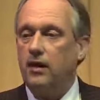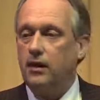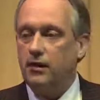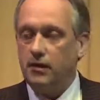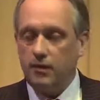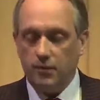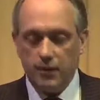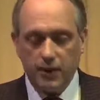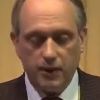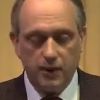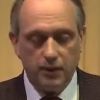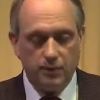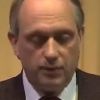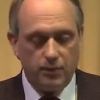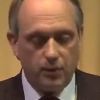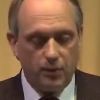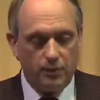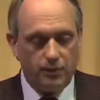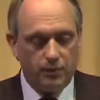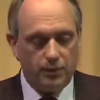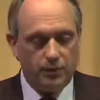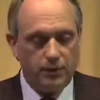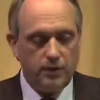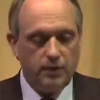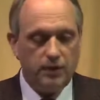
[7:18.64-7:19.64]
In Albania
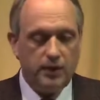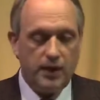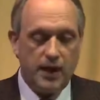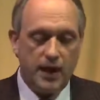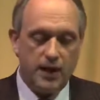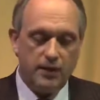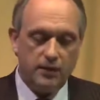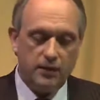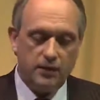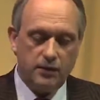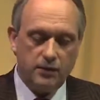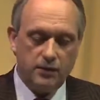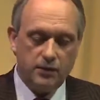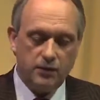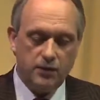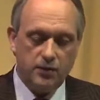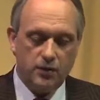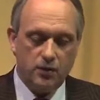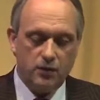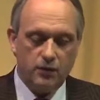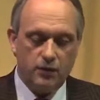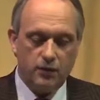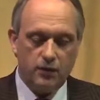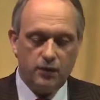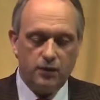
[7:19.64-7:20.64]
proper and in
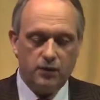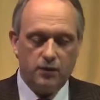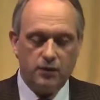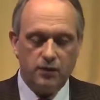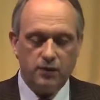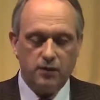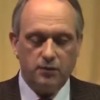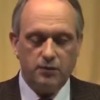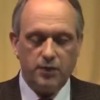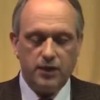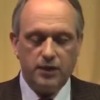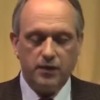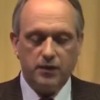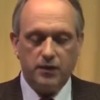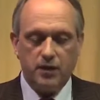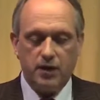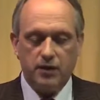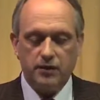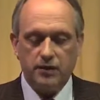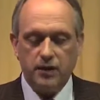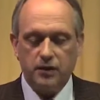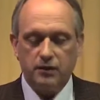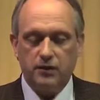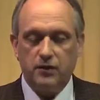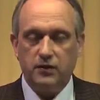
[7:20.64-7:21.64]
Kosovo, the Albanian
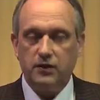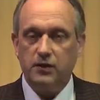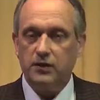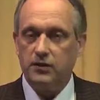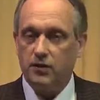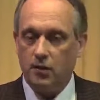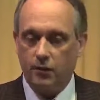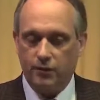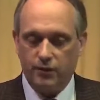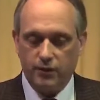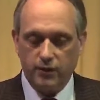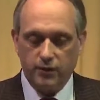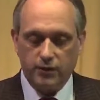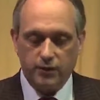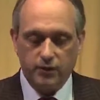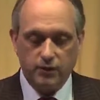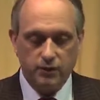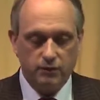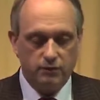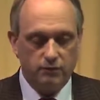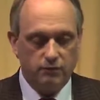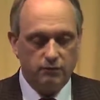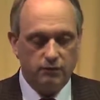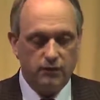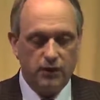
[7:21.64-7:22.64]
identity is obvious
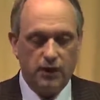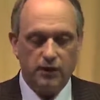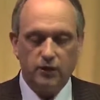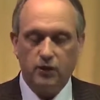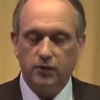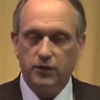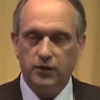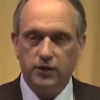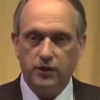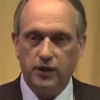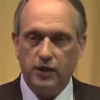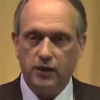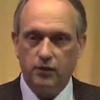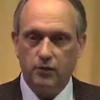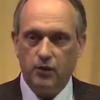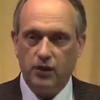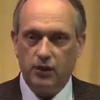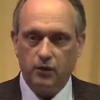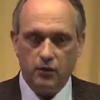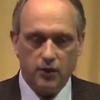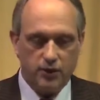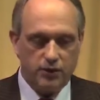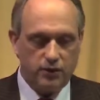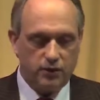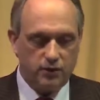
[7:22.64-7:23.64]
and not in any
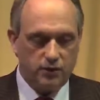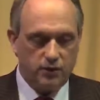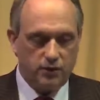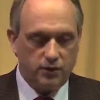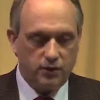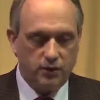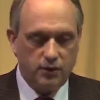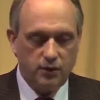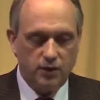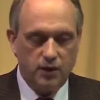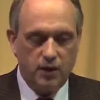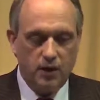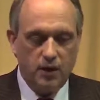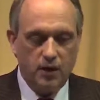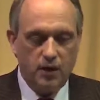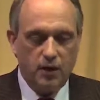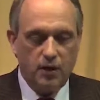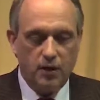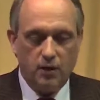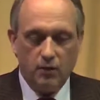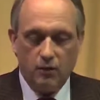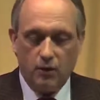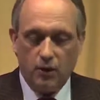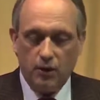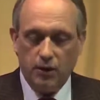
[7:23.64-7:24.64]
way questioned,
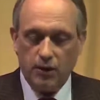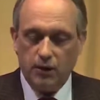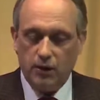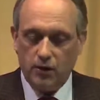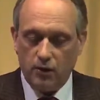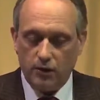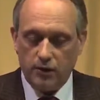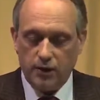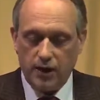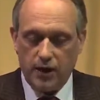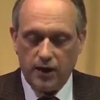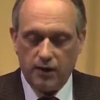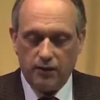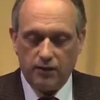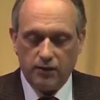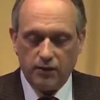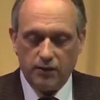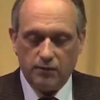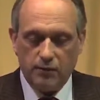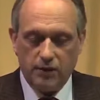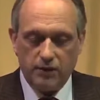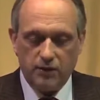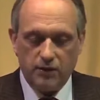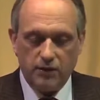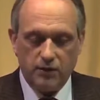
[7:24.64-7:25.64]
while in the other
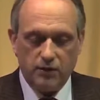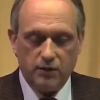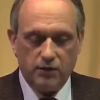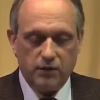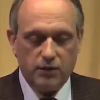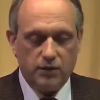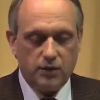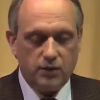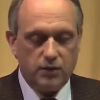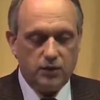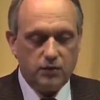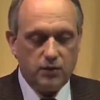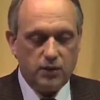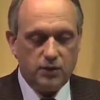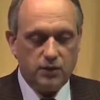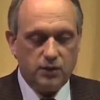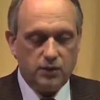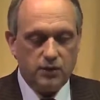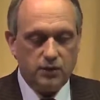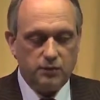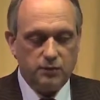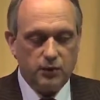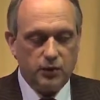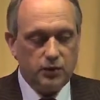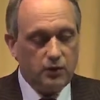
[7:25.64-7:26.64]
areas mentioned, the
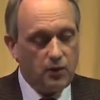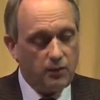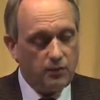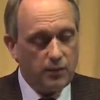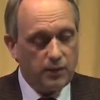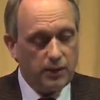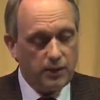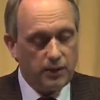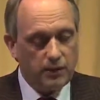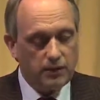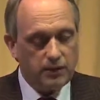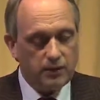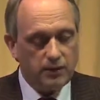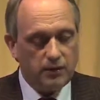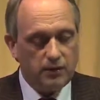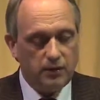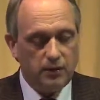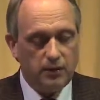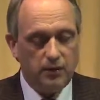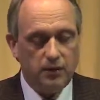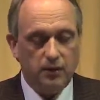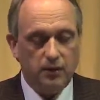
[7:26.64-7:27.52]
situation is more complicated.